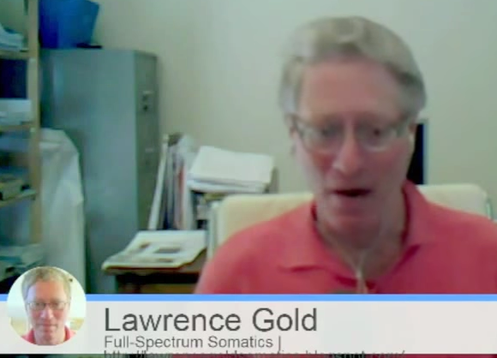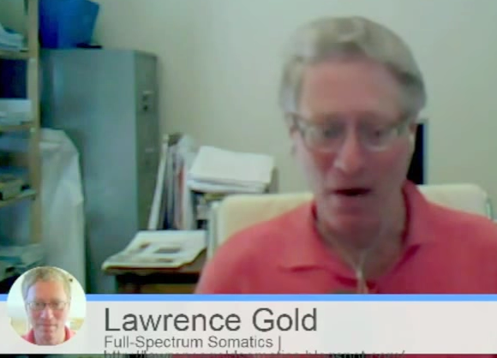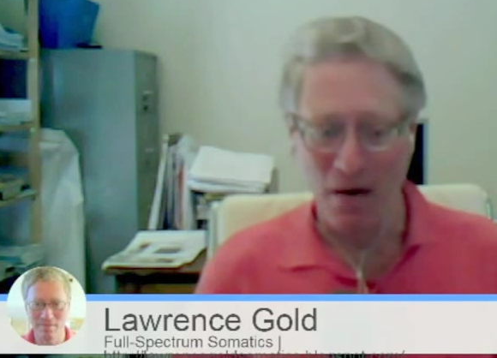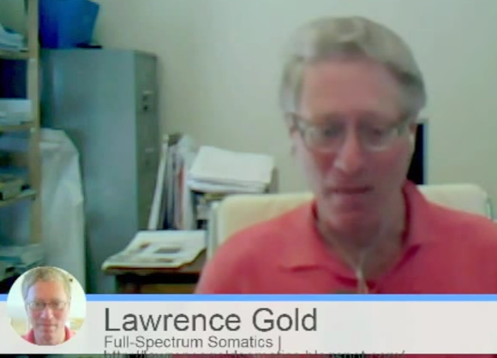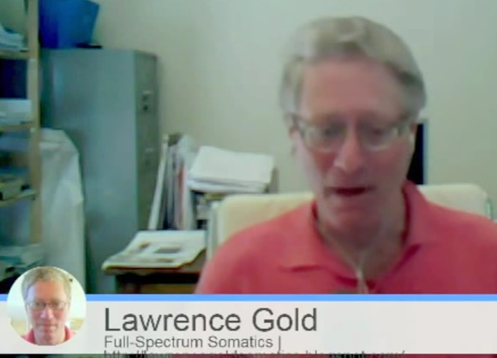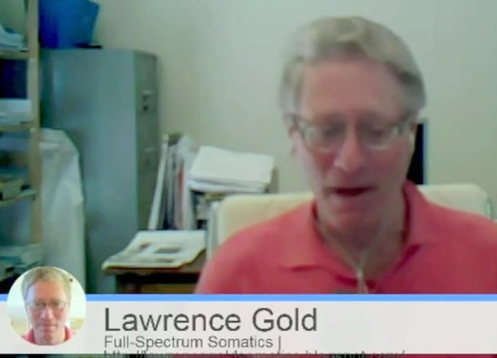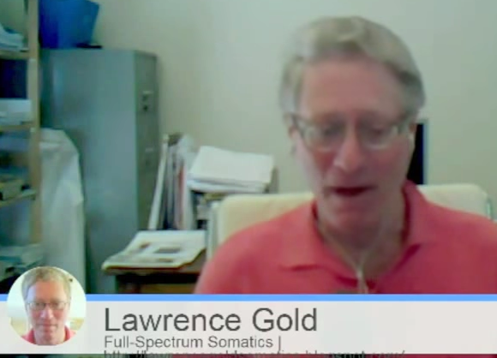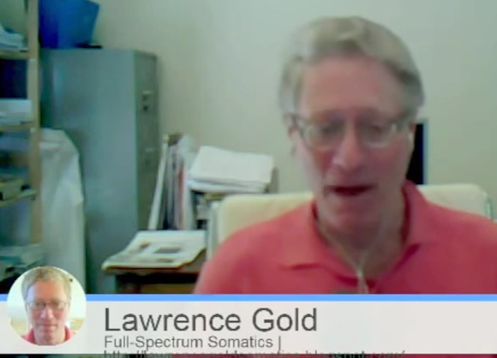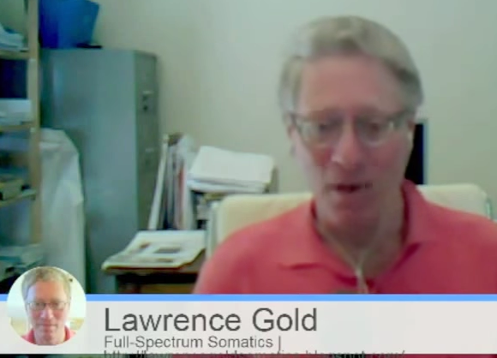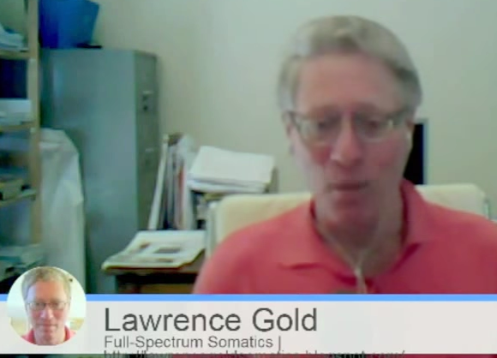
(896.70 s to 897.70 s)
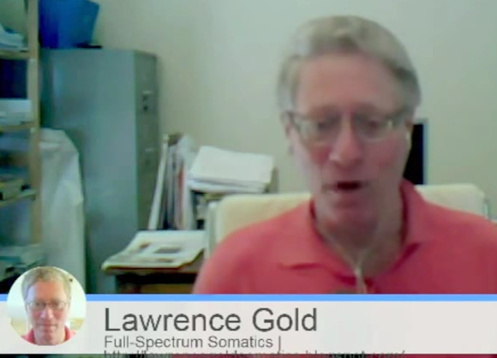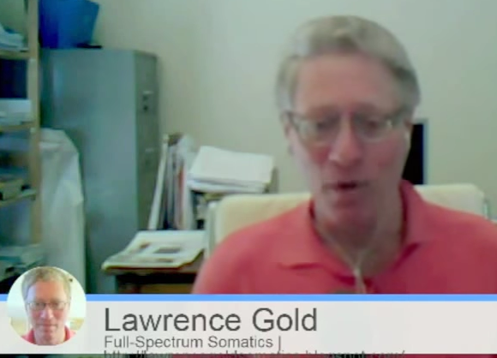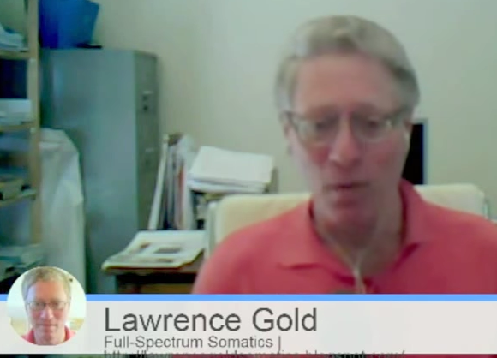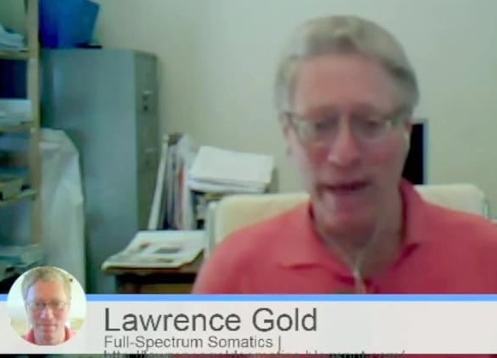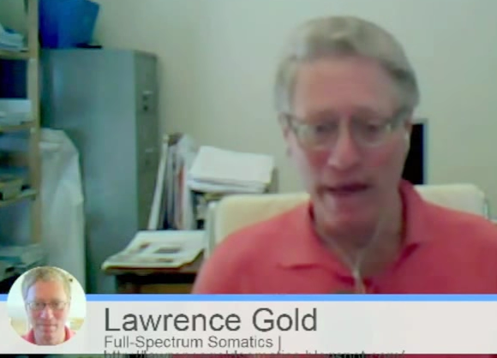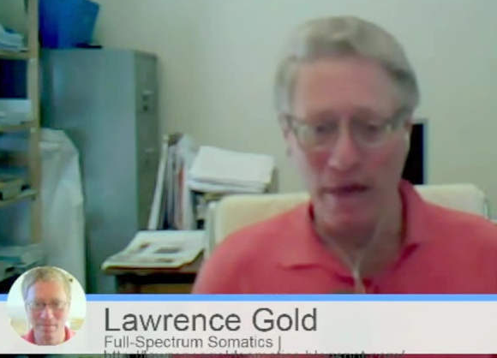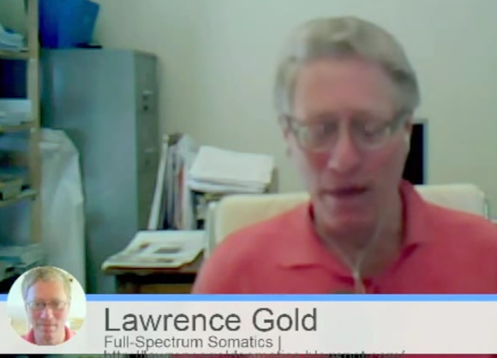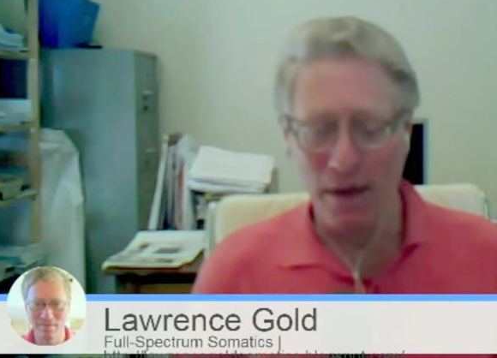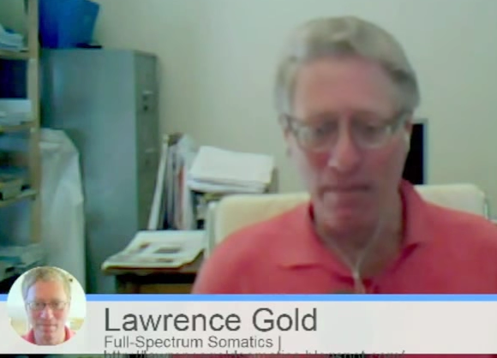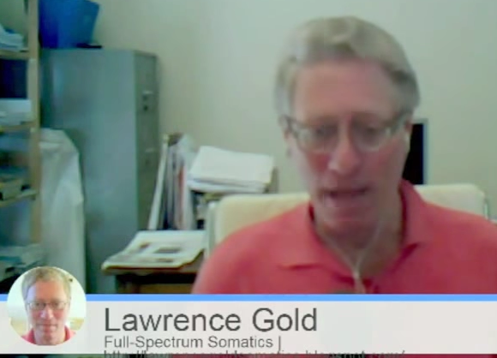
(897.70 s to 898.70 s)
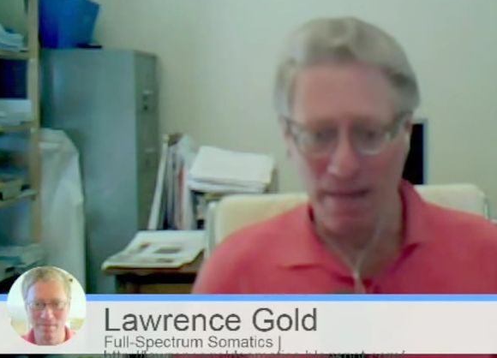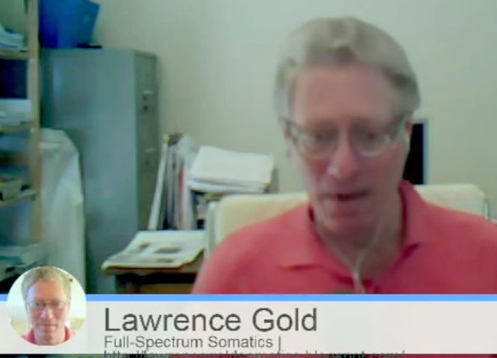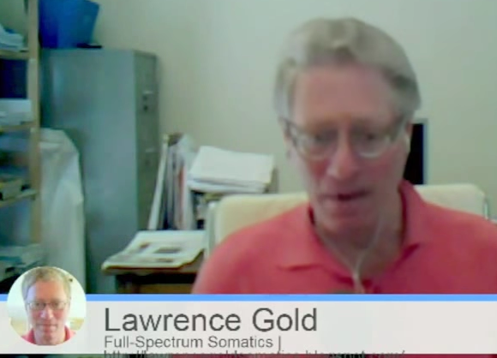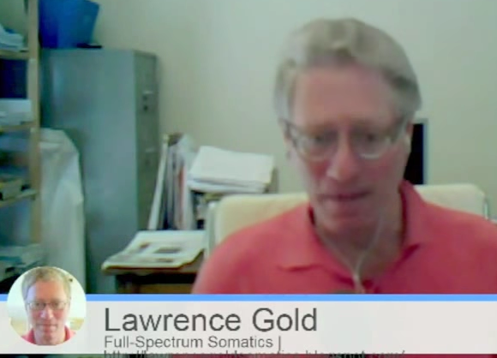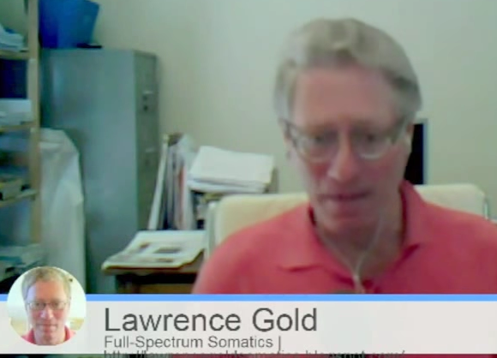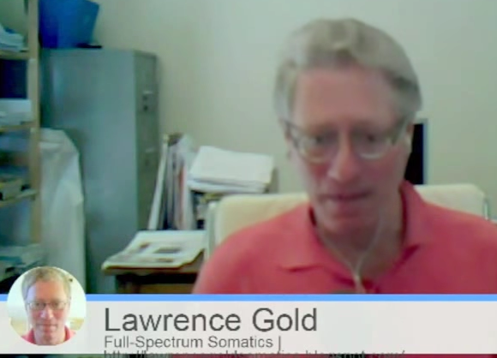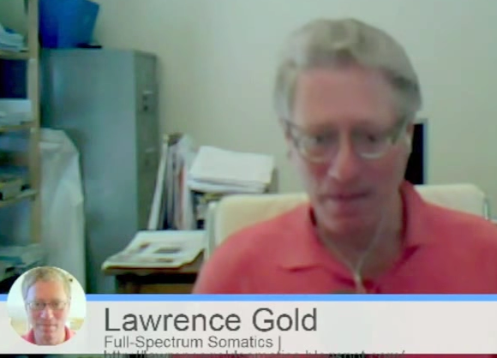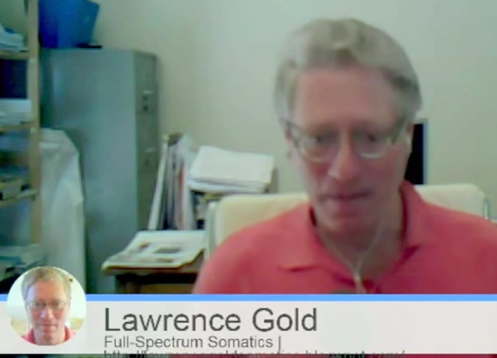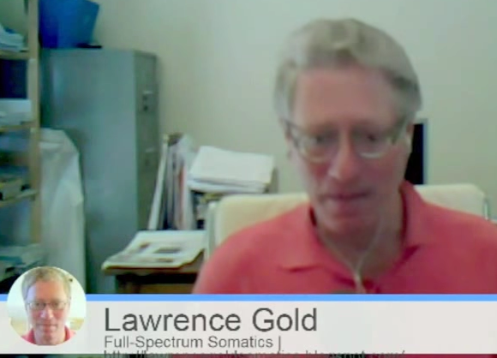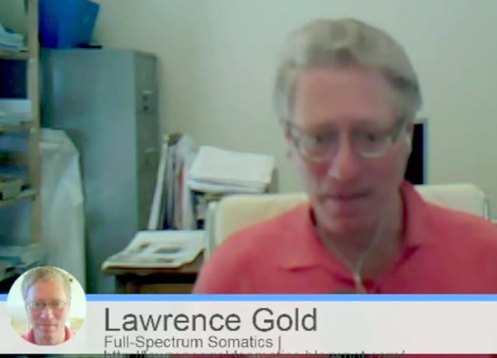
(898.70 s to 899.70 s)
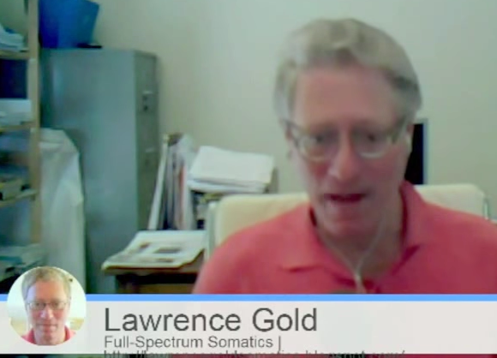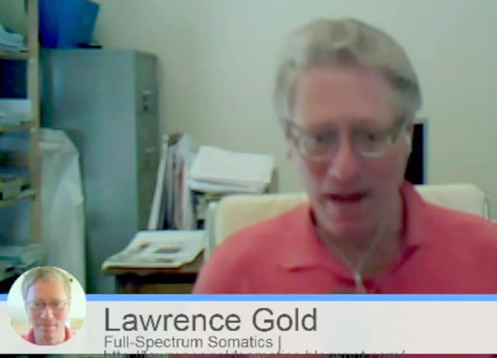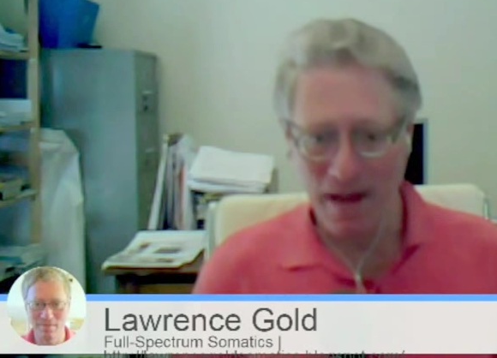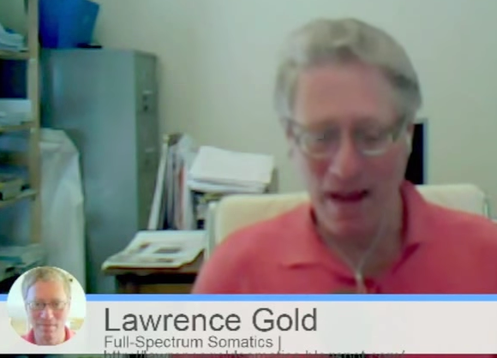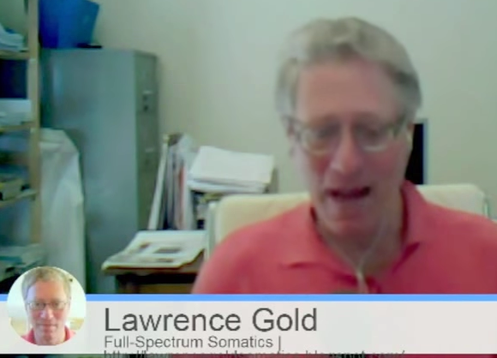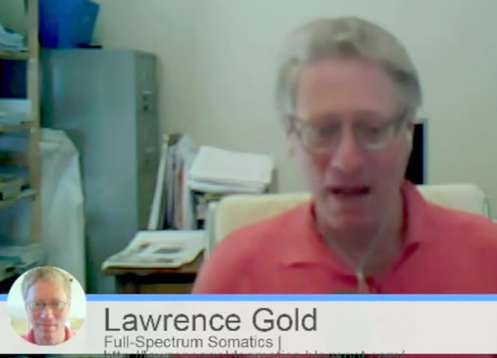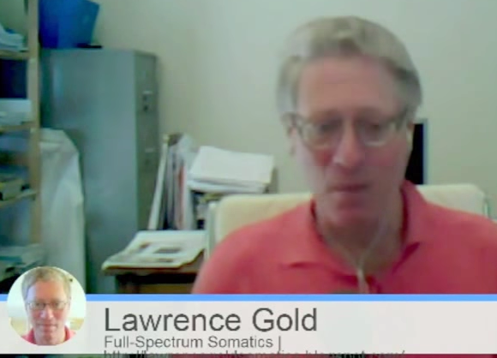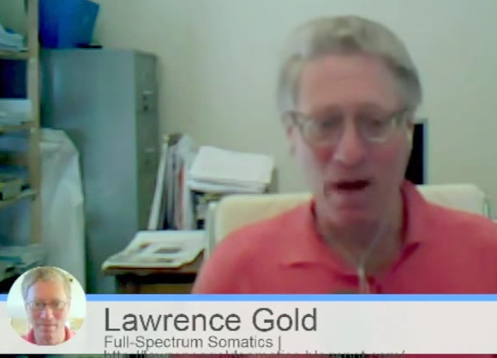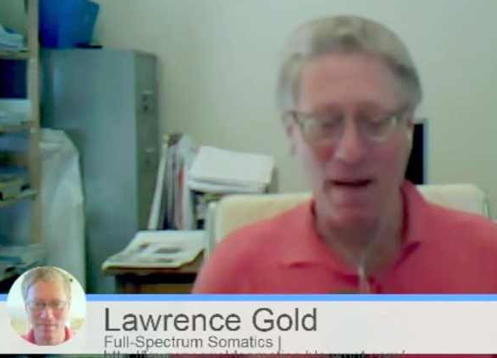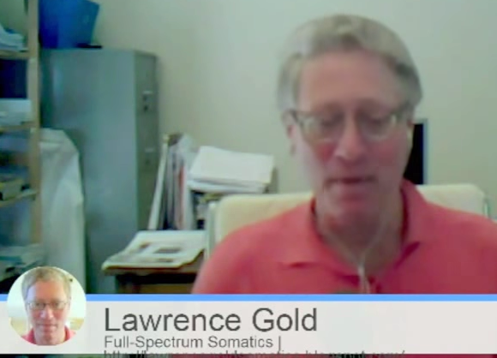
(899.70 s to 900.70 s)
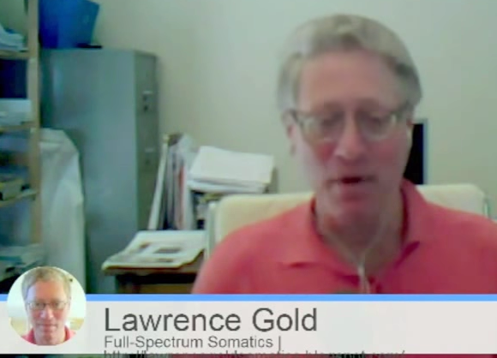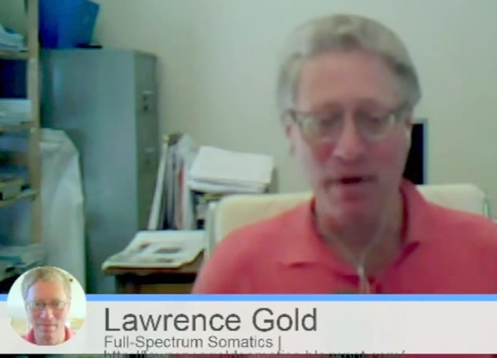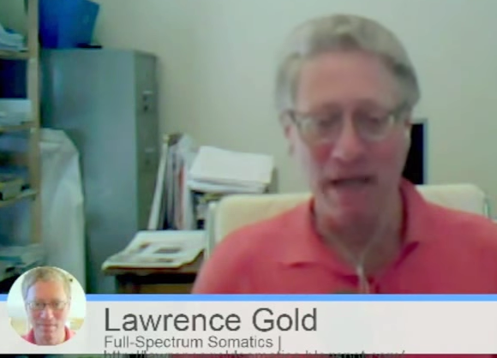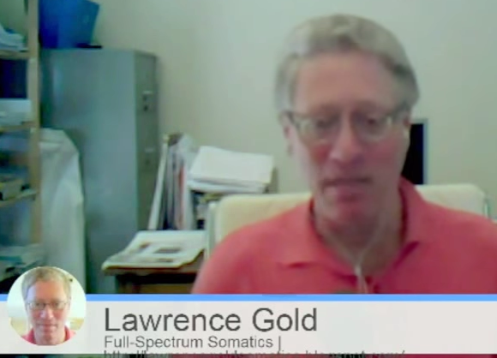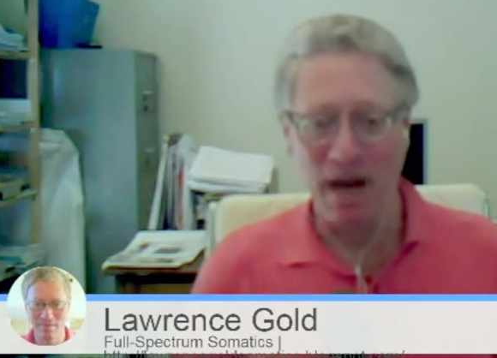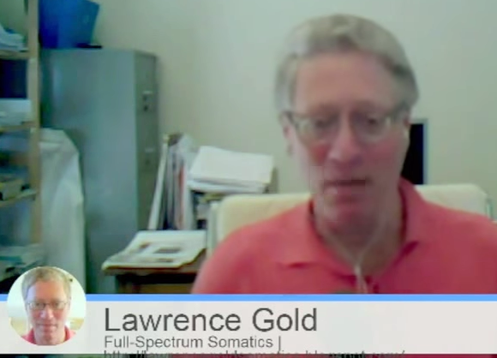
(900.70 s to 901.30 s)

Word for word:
Speaker 1: at all. I work with people. And what I'm doing in